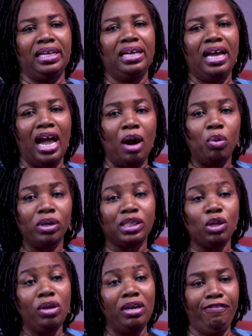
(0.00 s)
I was the
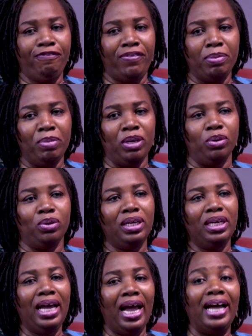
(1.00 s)
only female,
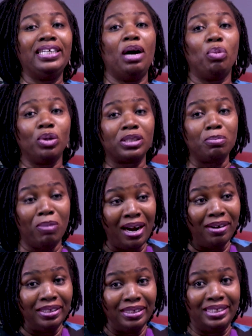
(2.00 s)
and I was
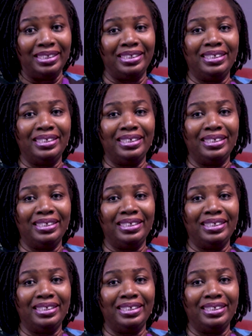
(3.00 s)
married.